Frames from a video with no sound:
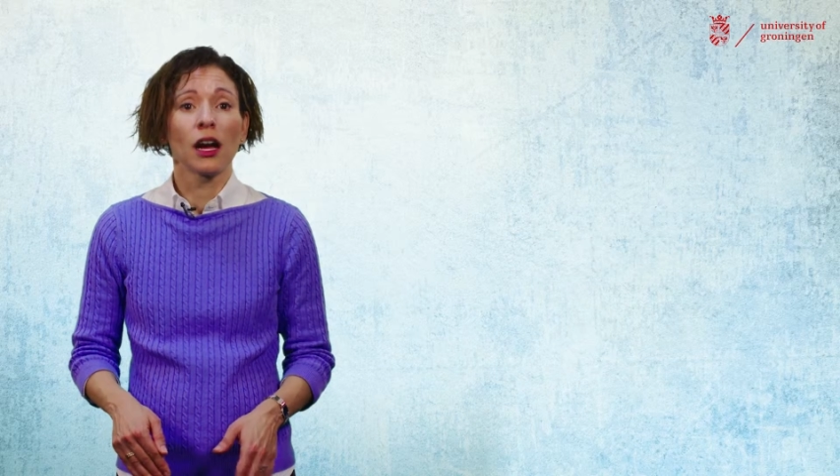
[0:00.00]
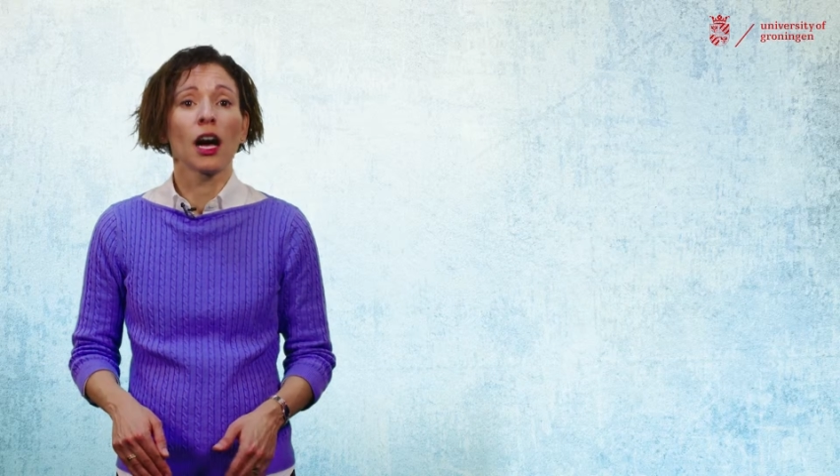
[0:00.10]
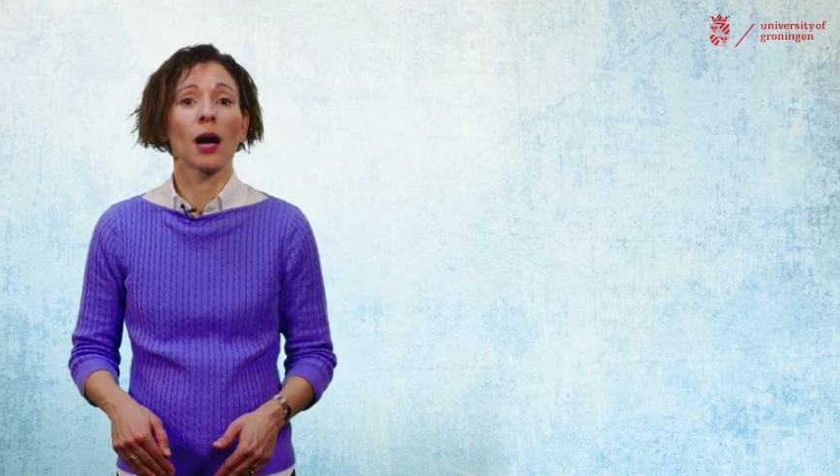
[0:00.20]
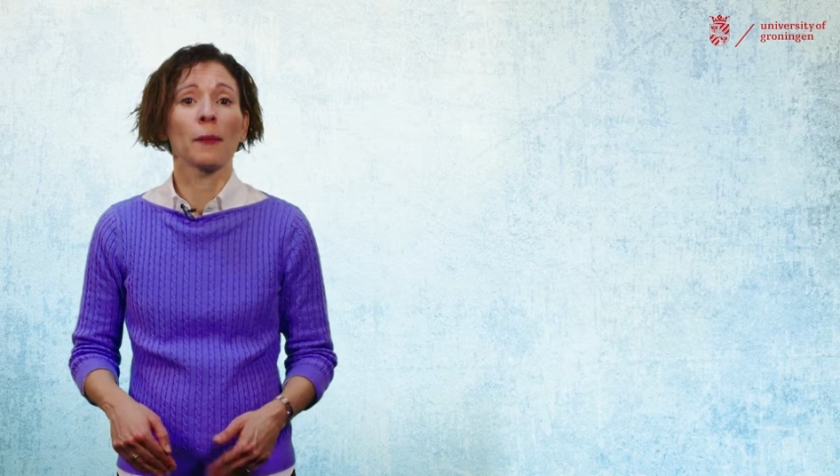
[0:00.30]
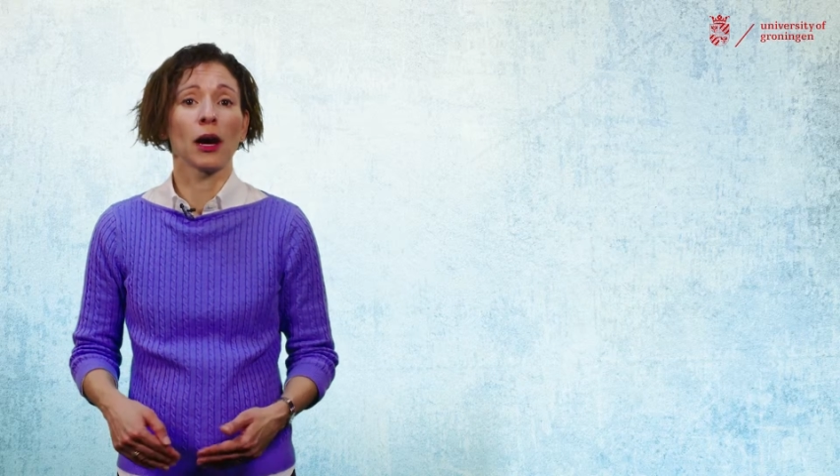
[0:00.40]

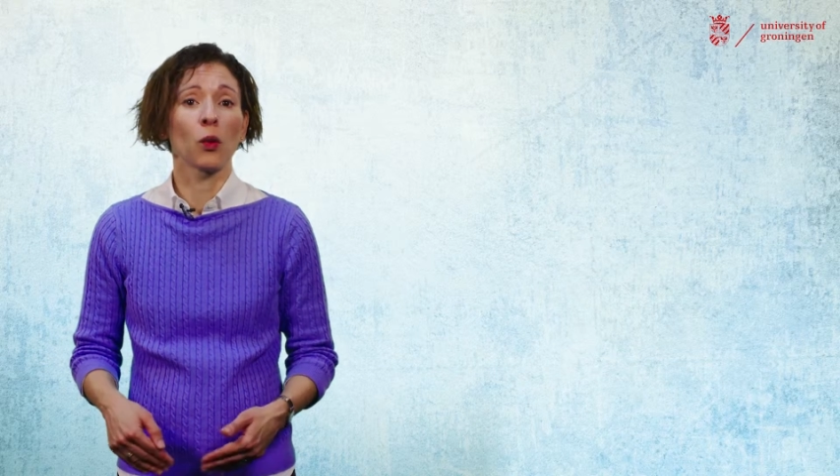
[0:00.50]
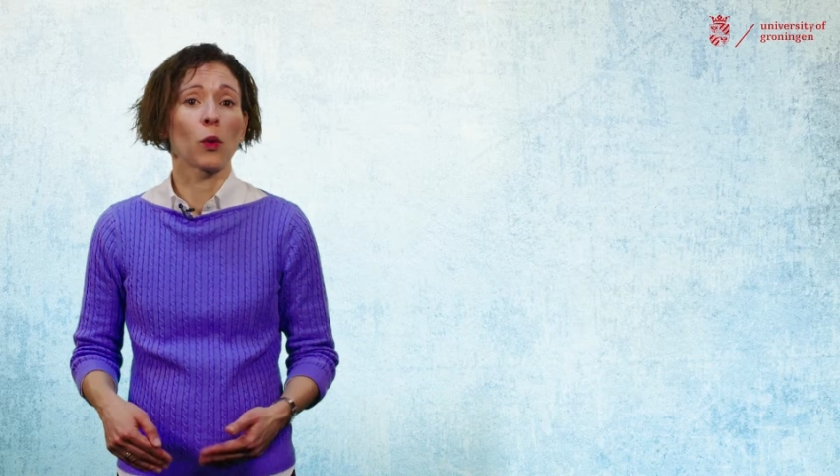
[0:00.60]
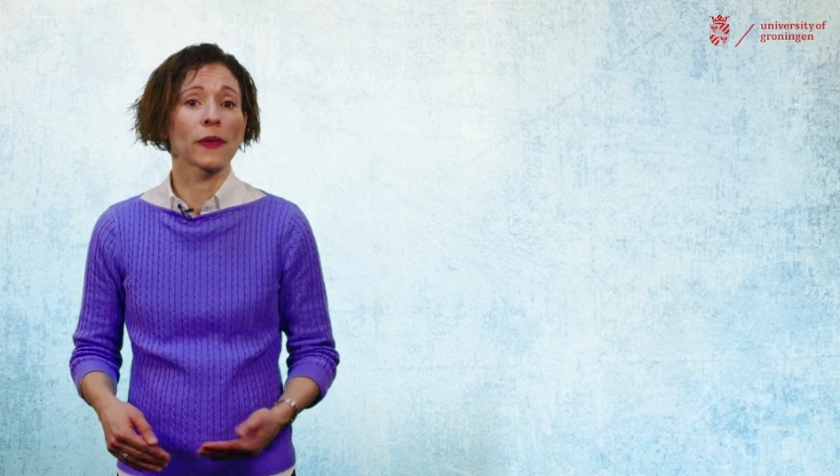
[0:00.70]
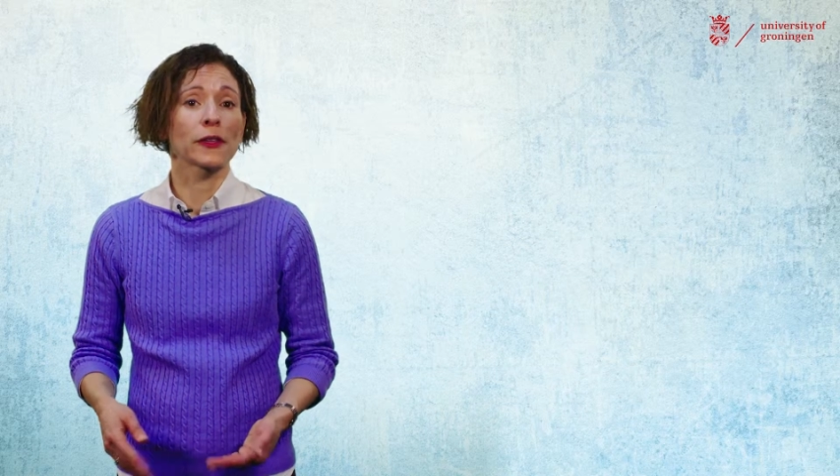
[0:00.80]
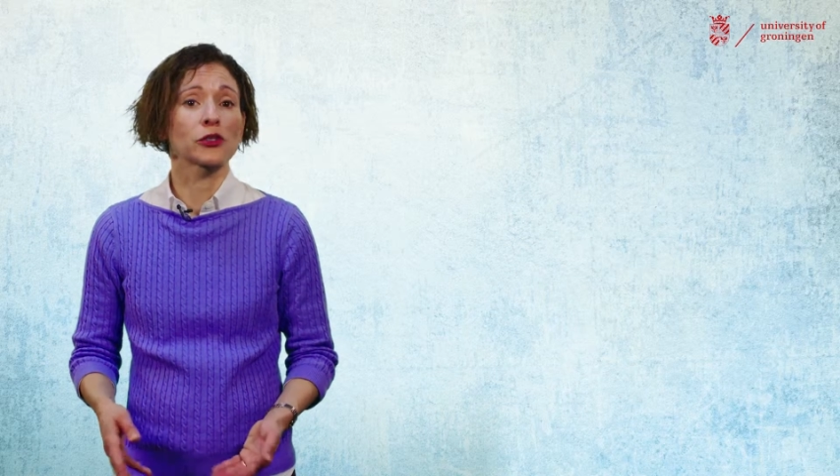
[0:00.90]
about
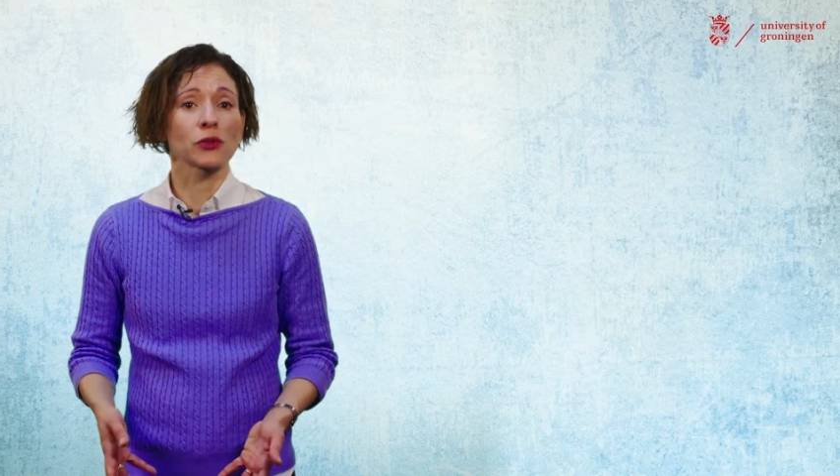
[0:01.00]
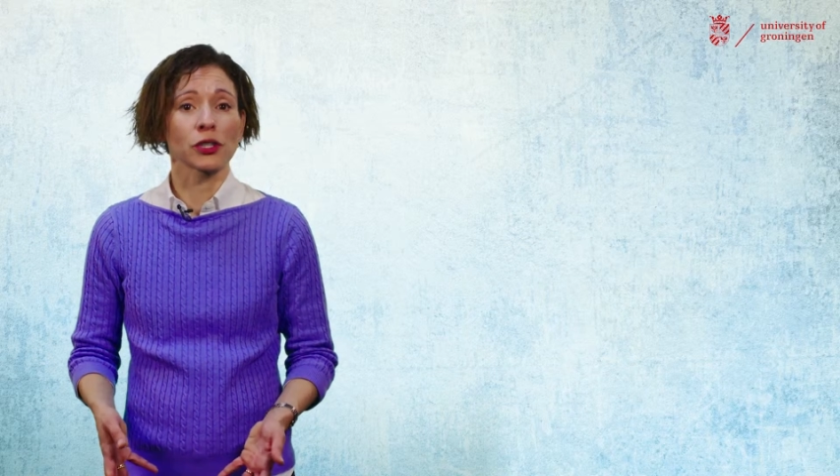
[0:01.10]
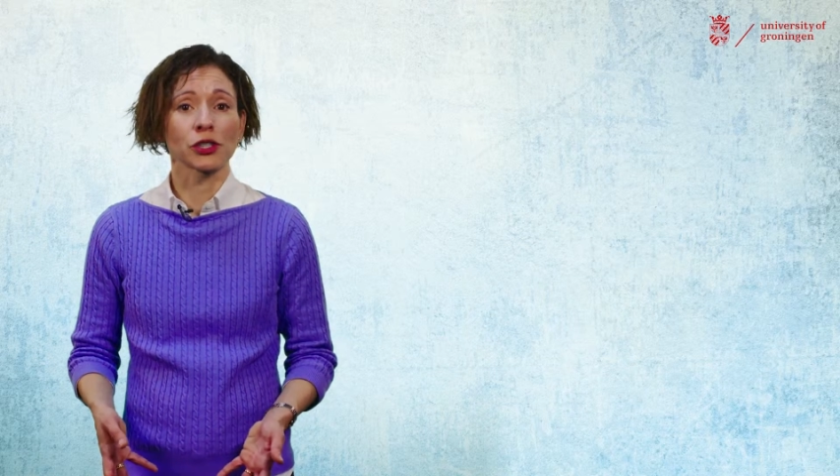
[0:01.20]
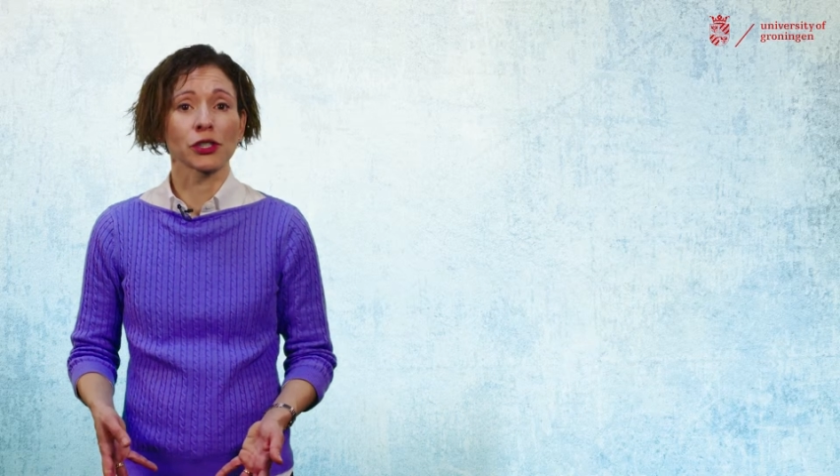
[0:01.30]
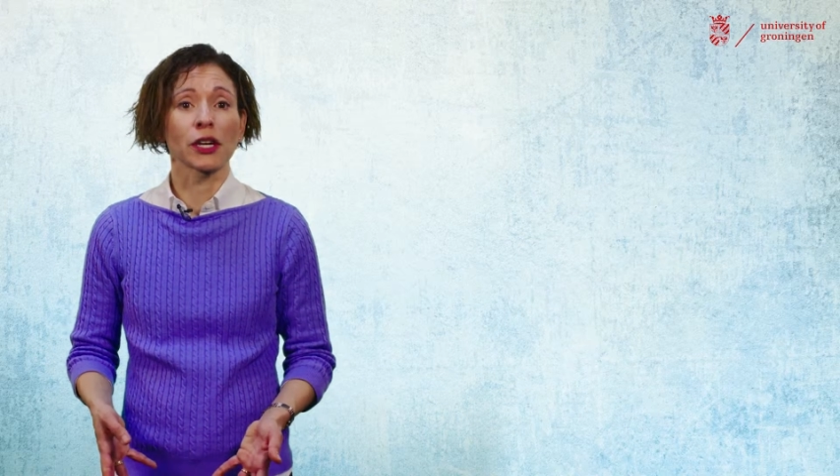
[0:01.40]
what the
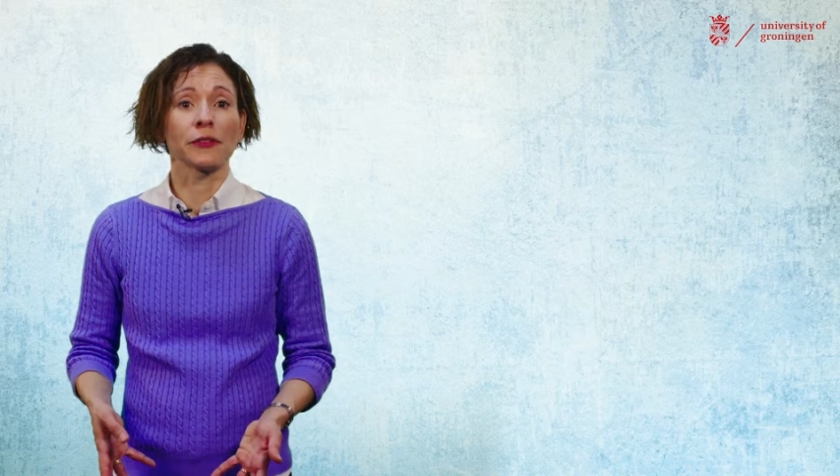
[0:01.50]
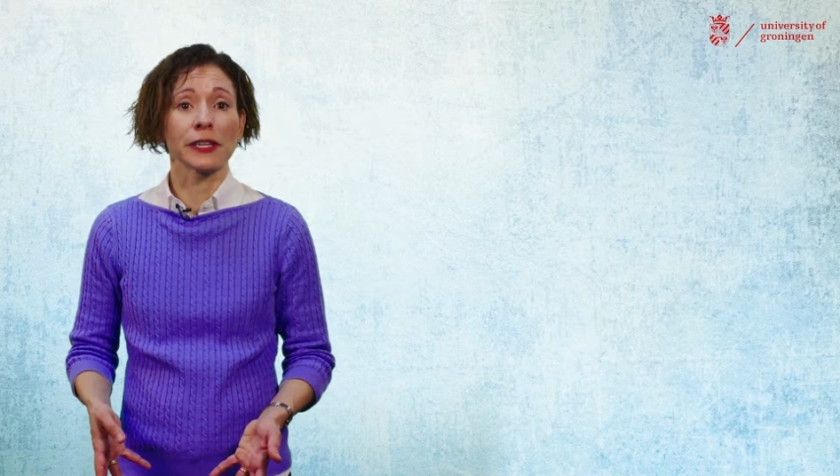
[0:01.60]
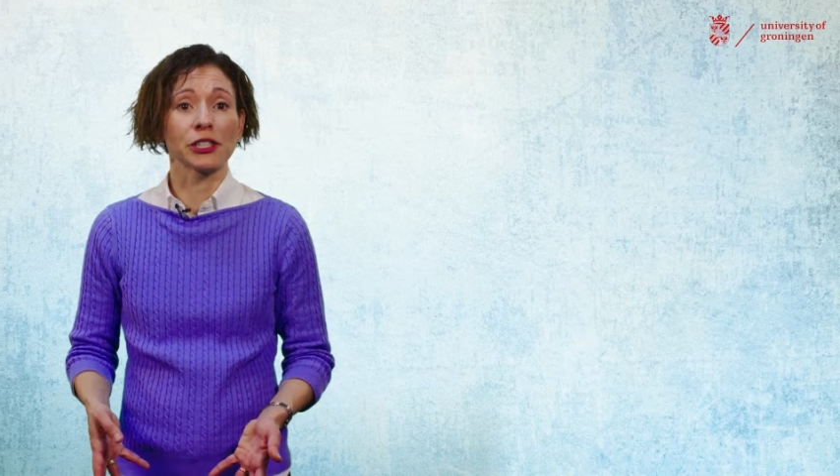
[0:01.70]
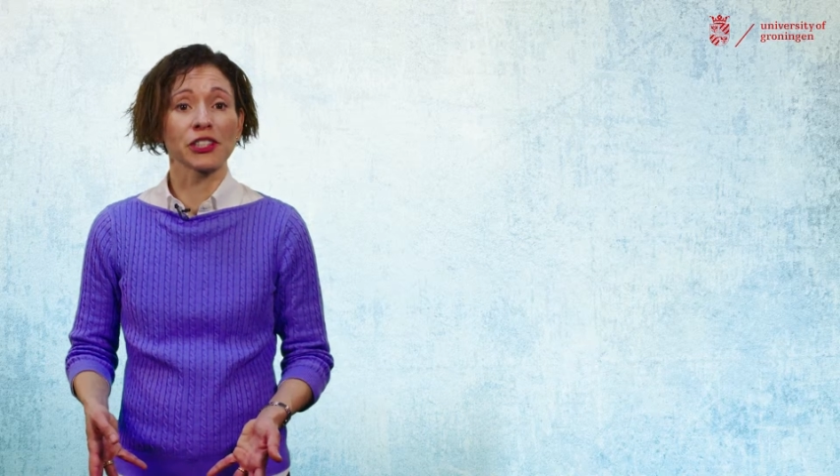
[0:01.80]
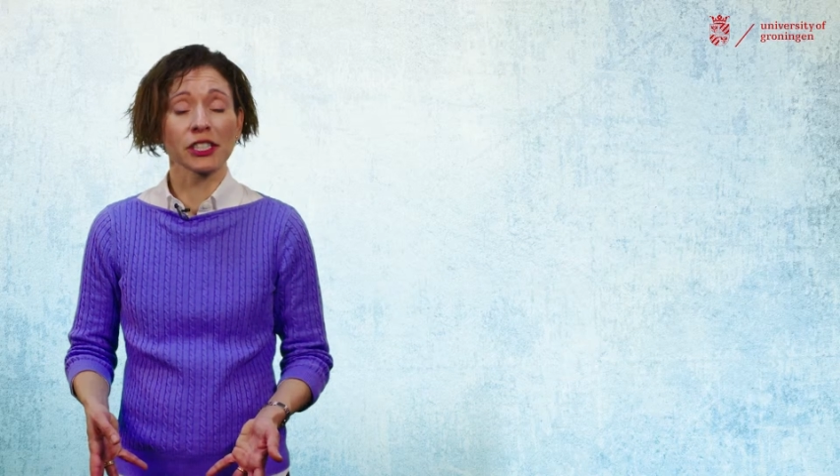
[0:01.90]
structure of
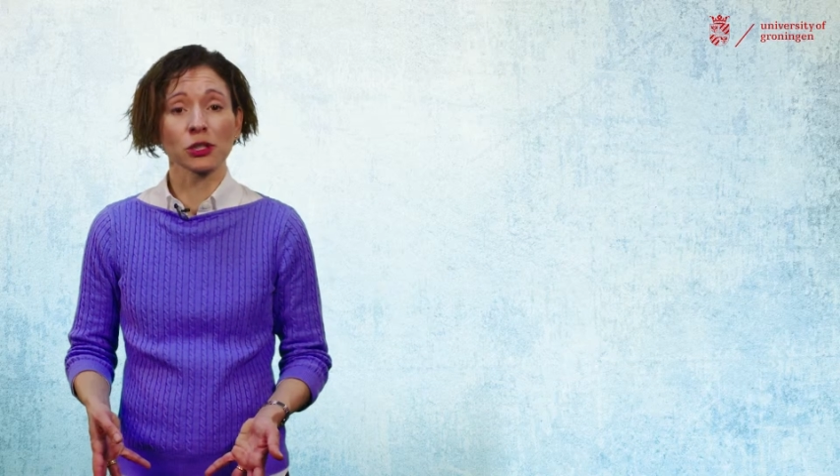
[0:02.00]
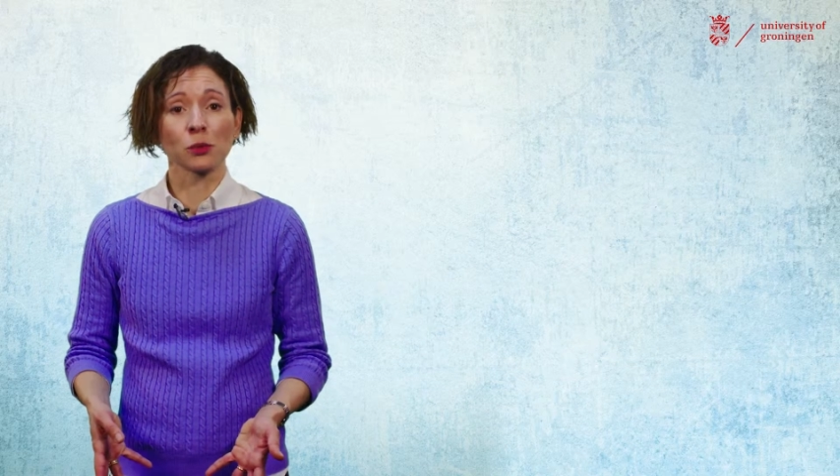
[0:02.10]
each session